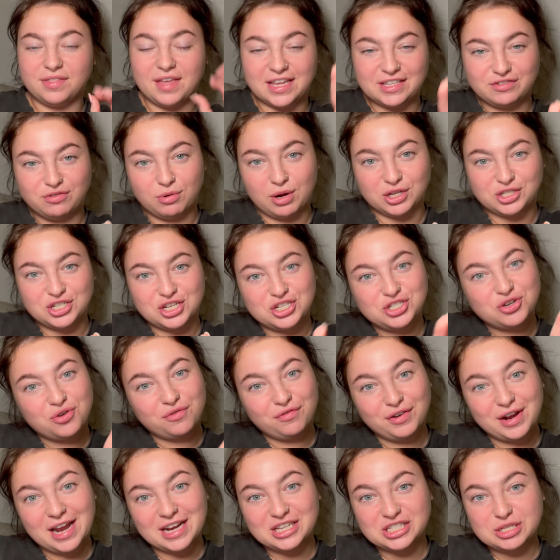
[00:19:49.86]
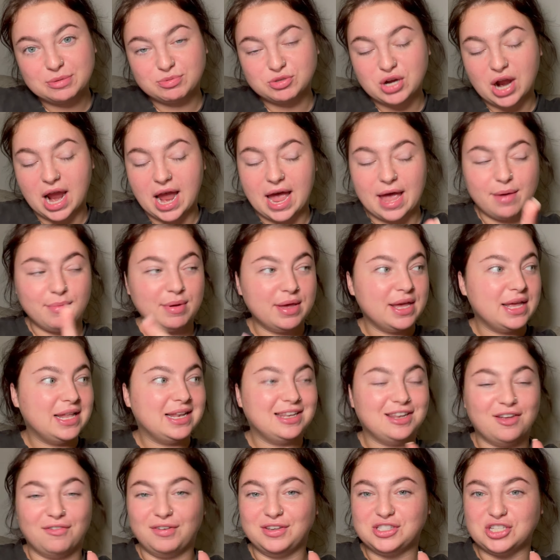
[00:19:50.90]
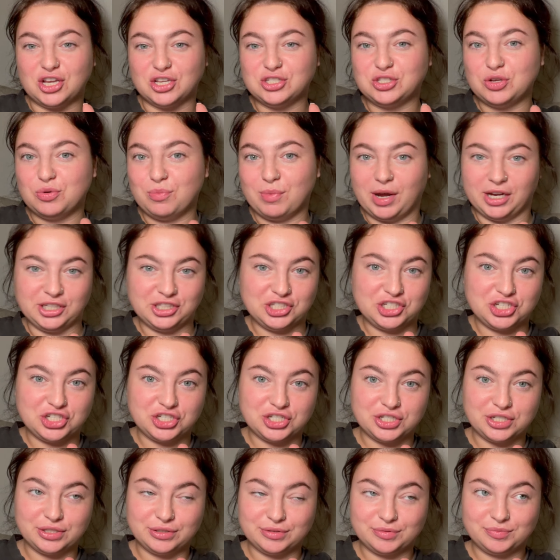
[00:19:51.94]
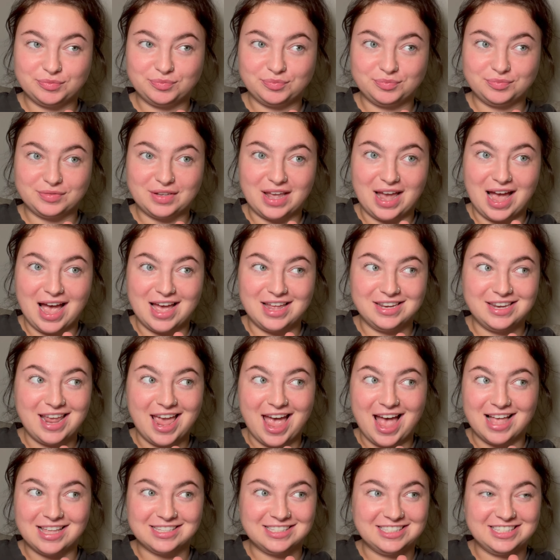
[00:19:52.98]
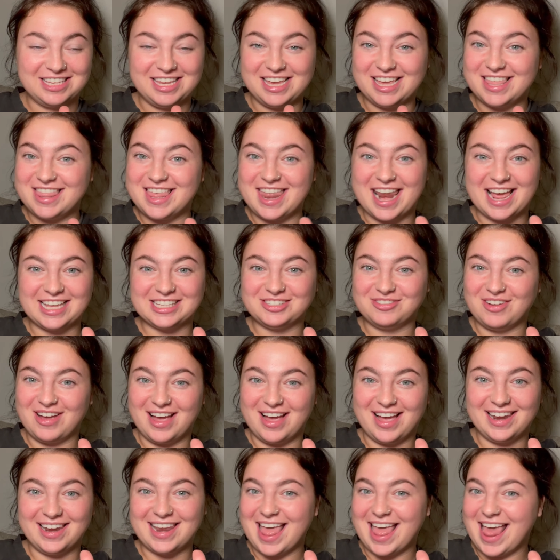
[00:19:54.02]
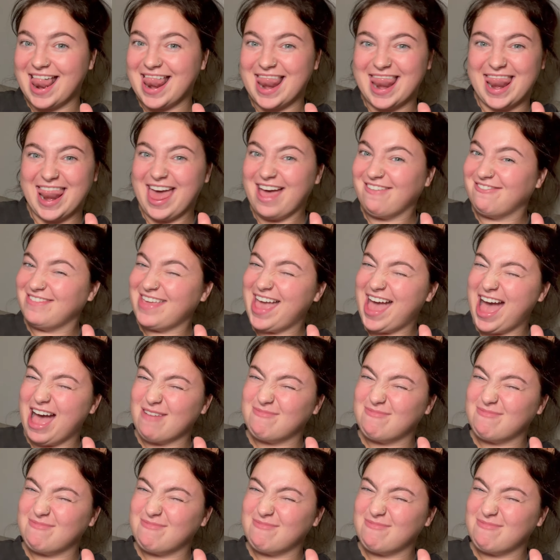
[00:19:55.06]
Thanks for watching. Don't forget to subscribe. Love you all so much. And yeah, I'll see you in the next one. Love ya.